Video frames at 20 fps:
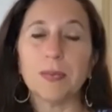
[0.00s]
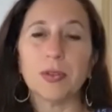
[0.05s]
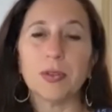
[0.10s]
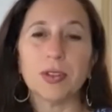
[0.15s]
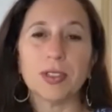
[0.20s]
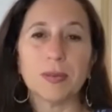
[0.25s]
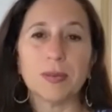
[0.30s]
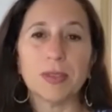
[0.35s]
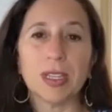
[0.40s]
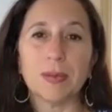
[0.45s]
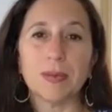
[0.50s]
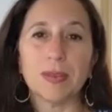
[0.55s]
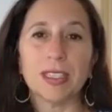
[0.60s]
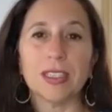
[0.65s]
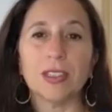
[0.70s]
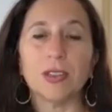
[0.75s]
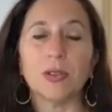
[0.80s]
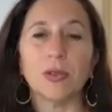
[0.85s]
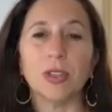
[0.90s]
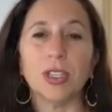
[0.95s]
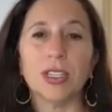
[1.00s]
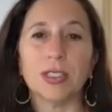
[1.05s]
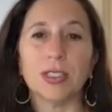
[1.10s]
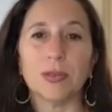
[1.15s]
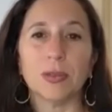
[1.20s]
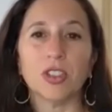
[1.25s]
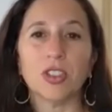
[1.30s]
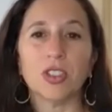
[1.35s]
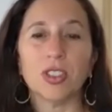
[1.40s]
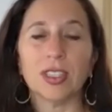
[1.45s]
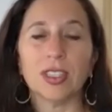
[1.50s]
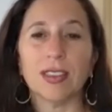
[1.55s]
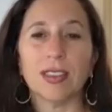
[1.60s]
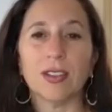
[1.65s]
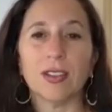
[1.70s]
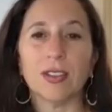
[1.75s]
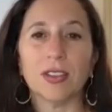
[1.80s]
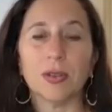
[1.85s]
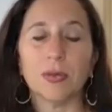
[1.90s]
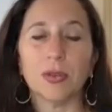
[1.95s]
or sometimes they don't need as much as they
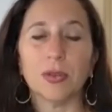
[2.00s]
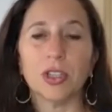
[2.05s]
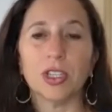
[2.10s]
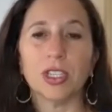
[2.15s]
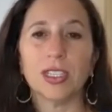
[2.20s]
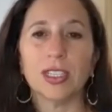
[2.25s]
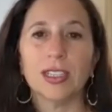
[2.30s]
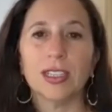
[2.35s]
thought they would.